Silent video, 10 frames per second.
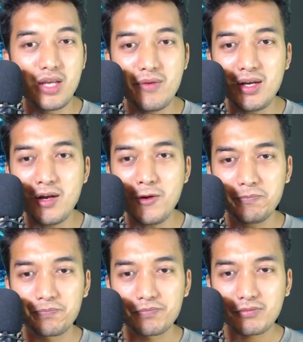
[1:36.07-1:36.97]
we go.
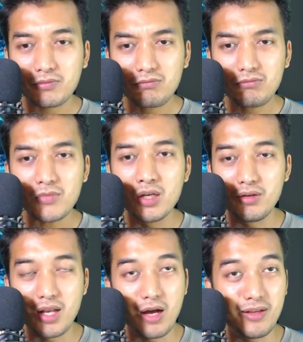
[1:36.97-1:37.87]

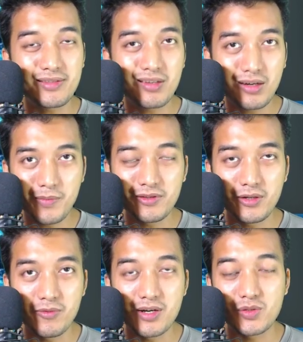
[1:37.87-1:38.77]
Now let's talk about the
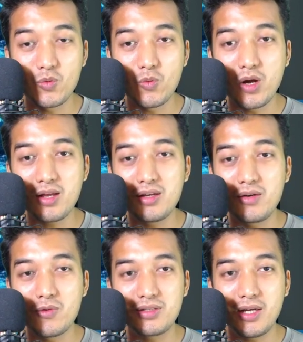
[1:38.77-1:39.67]
rewards. What are the
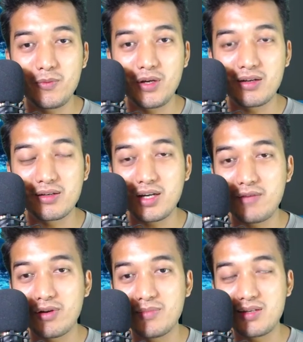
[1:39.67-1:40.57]
rewards that we're gonna get
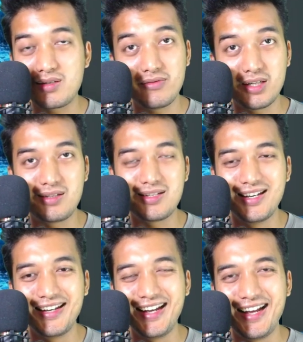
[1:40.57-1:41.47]
from this event?
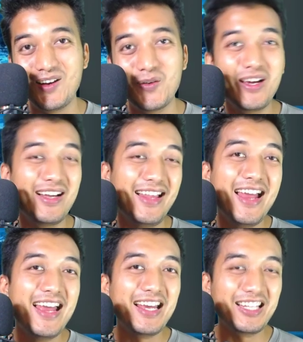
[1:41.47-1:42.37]
Well,
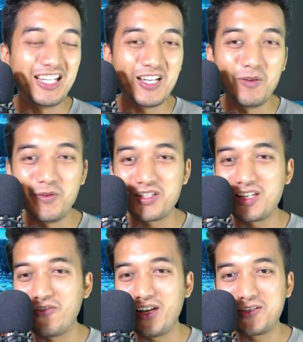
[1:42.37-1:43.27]
the developers
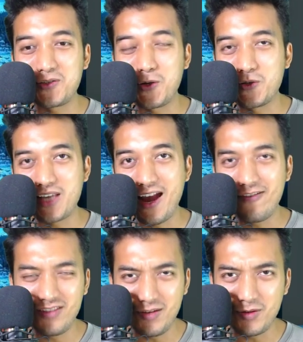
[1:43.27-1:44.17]
of Exos Heroes have
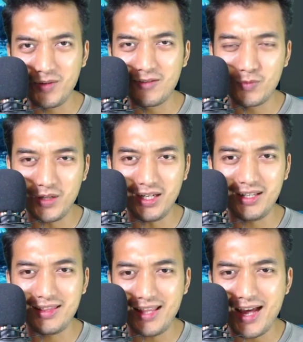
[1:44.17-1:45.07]
never been really
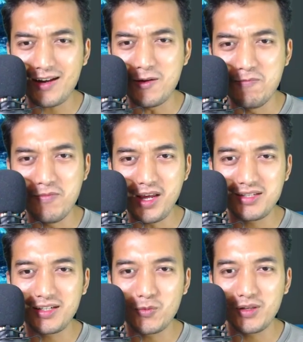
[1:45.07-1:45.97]
that
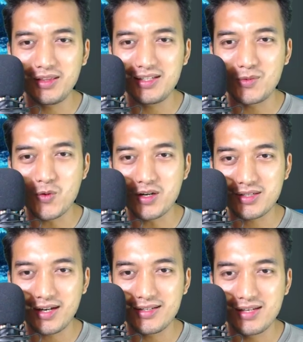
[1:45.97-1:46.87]
amazing with these rewards
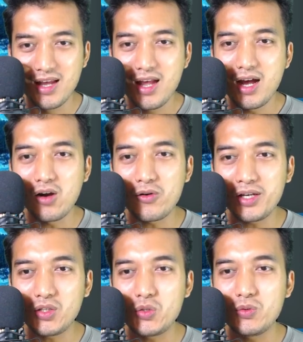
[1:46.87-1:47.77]
guys.
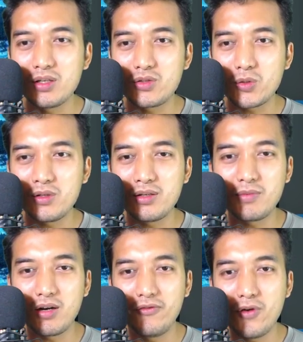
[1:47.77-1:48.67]
According to the total number
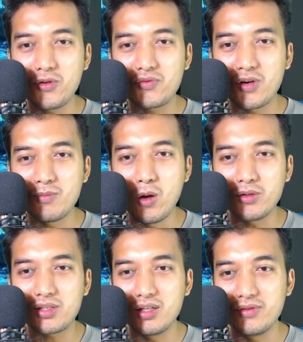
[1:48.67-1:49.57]
of votes from all
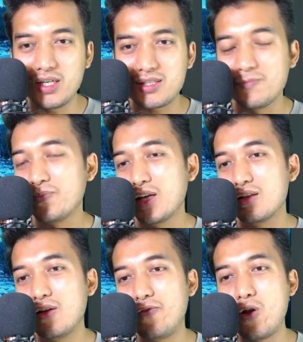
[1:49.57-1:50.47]
servers,
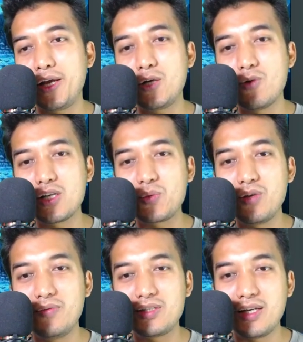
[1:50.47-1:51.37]
the following rewards will
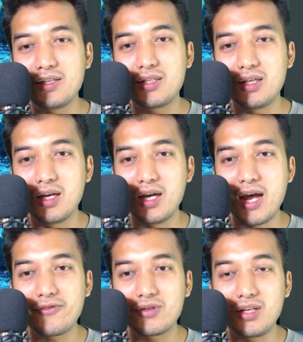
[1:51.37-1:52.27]
be sent uh,
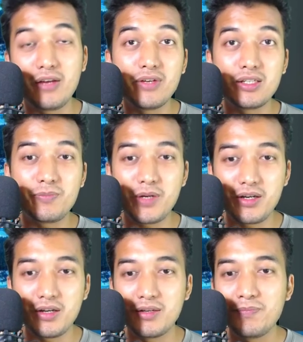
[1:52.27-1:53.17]
after the event
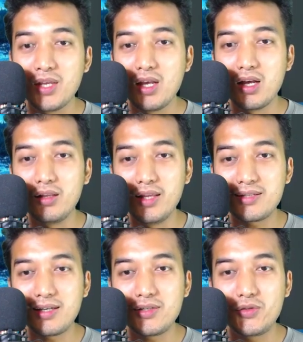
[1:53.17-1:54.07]
period. Less
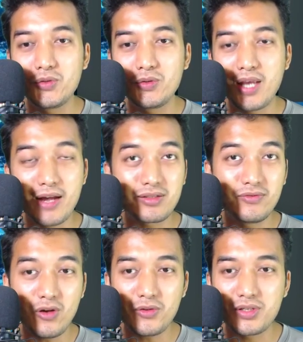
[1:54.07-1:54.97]
than two thousand
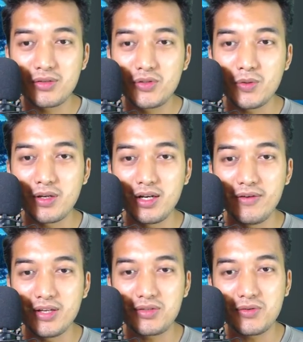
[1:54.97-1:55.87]
votes, two hundred
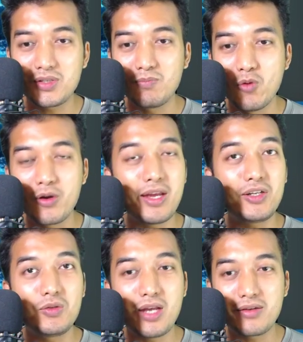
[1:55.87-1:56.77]
Levi Stones. More than
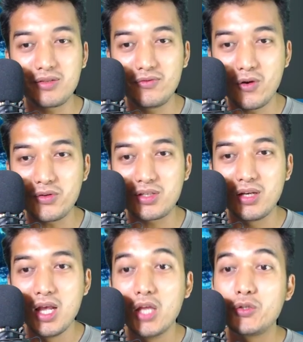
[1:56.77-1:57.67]
two thousand votes,
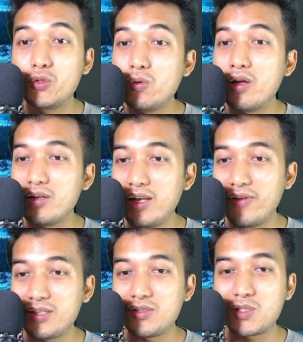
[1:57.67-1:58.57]
two hundred Levi
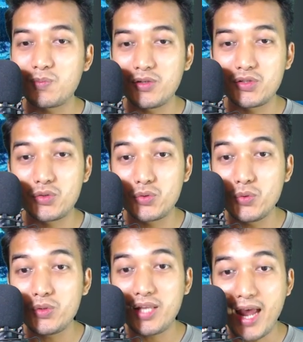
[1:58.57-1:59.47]
Stones plus two
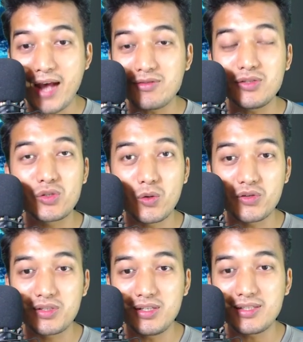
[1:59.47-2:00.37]
thousand solar
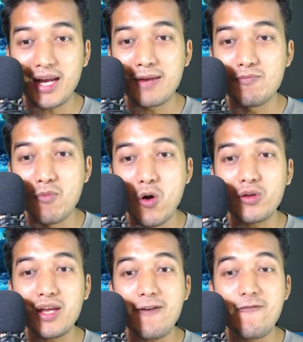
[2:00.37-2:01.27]
seals, and more than